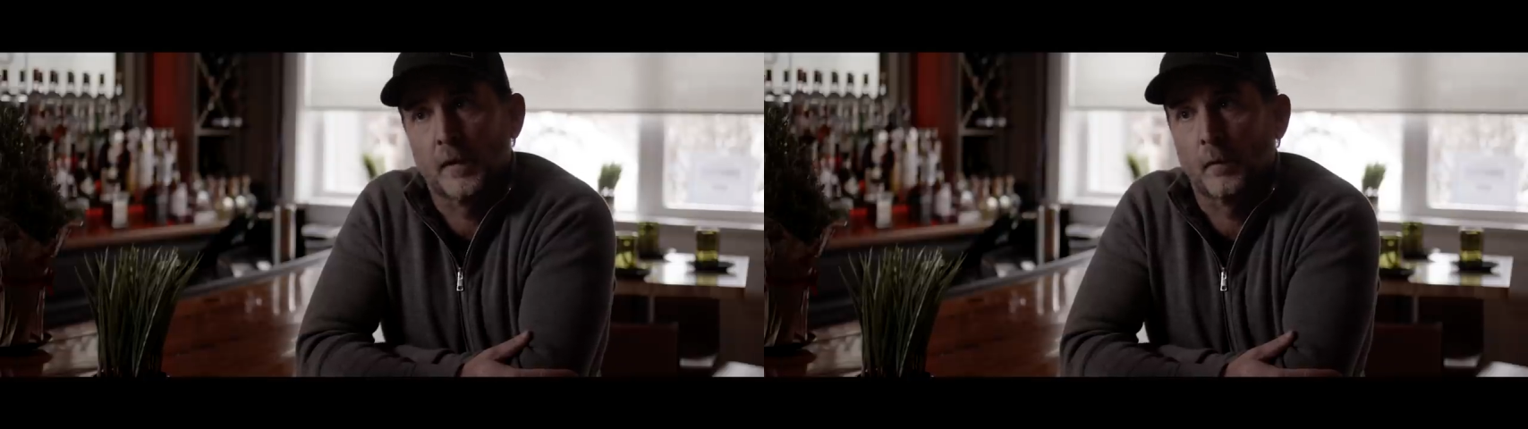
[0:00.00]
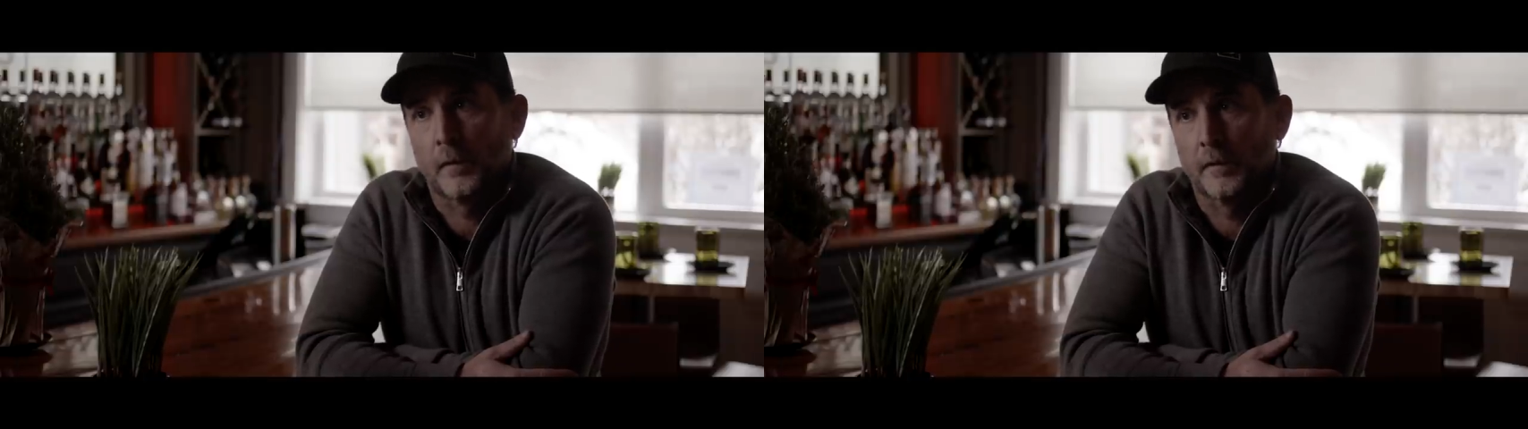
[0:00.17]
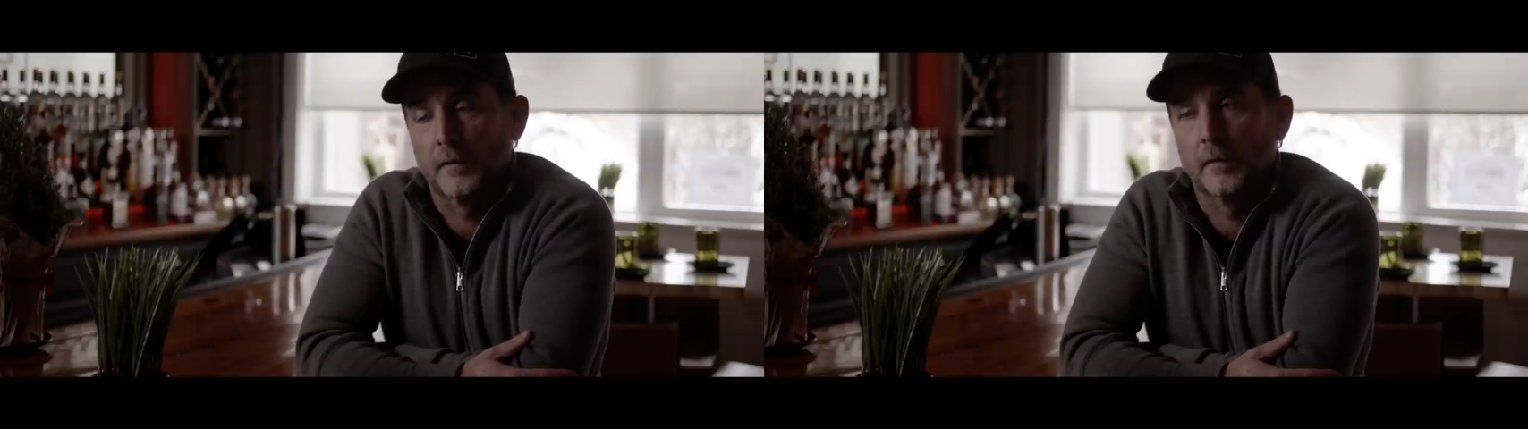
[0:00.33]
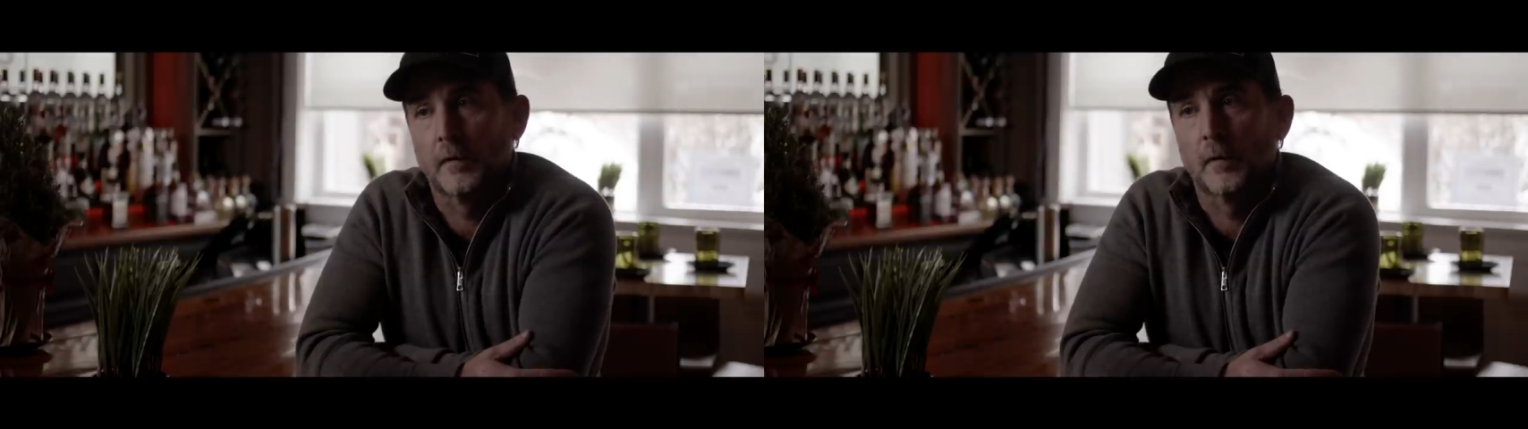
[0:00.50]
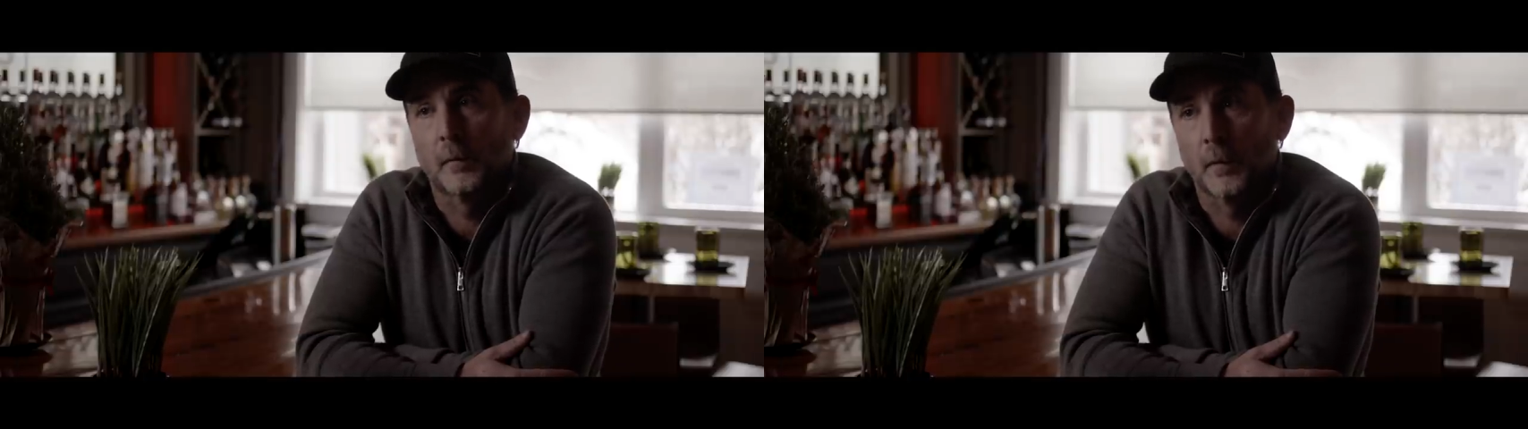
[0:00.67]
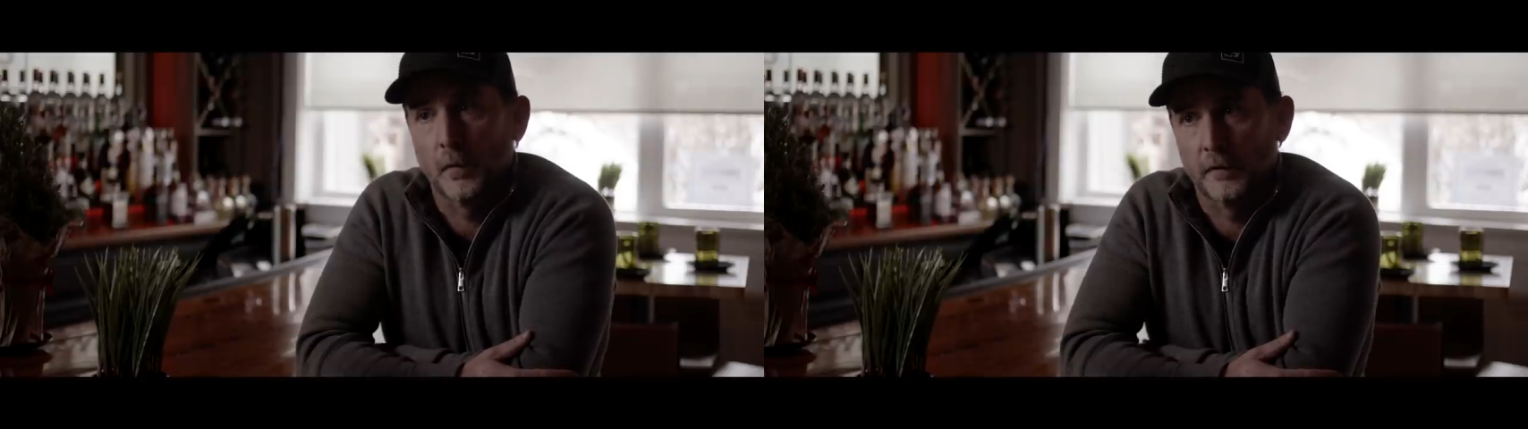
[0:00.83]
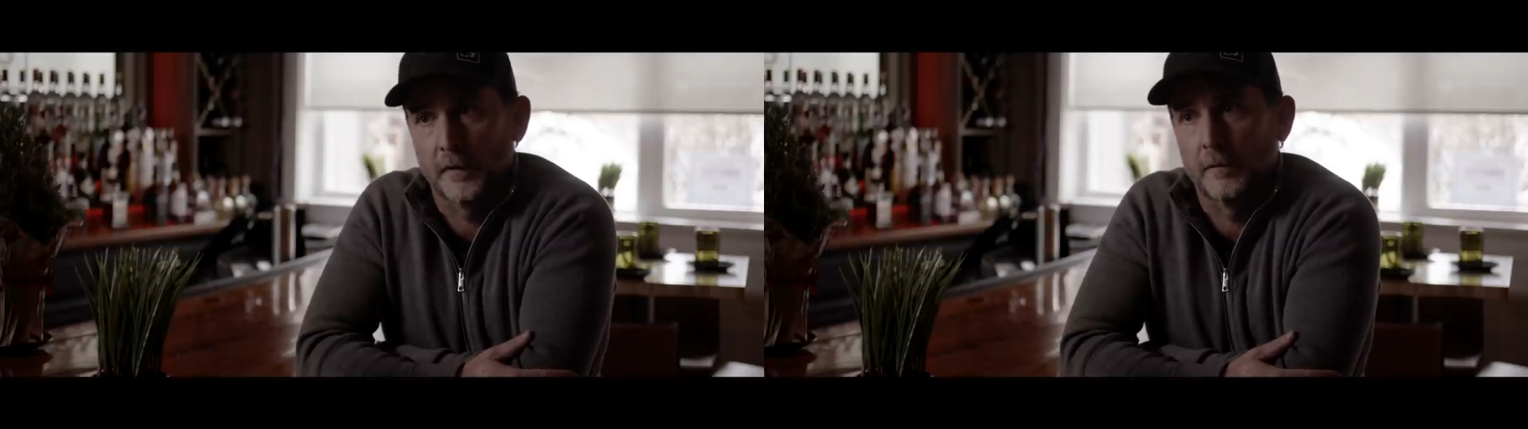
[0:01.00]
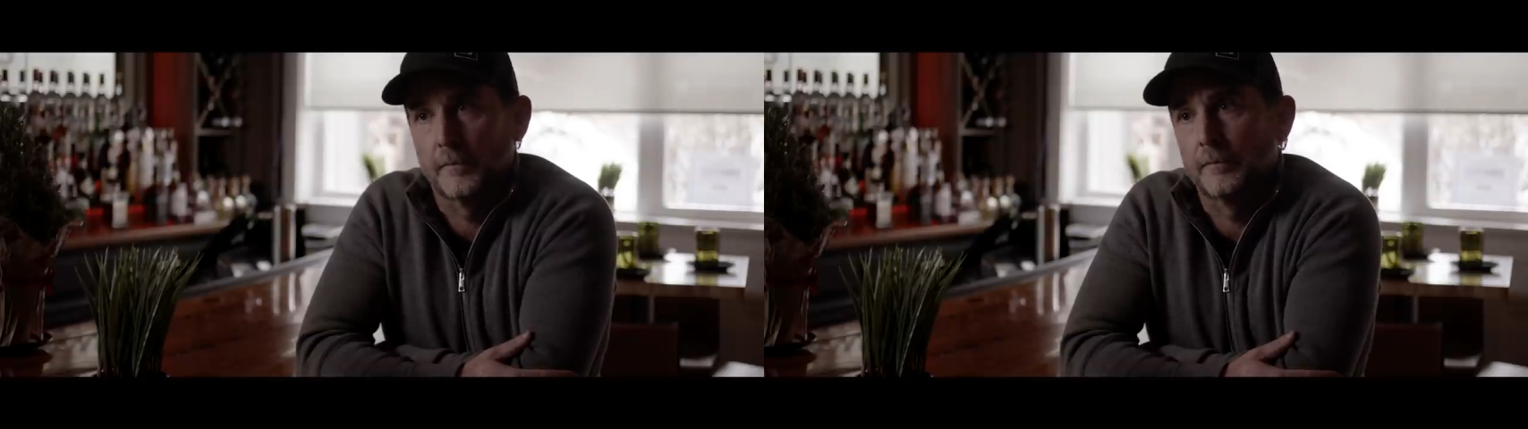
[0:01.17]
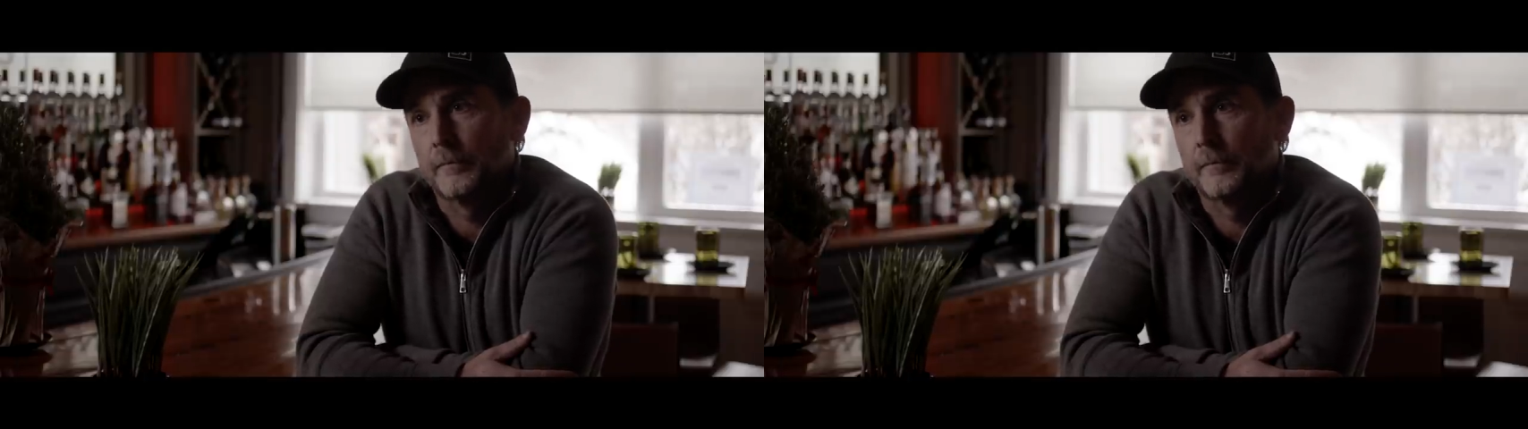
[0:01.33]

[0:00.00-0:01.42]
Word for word: that weren't moving.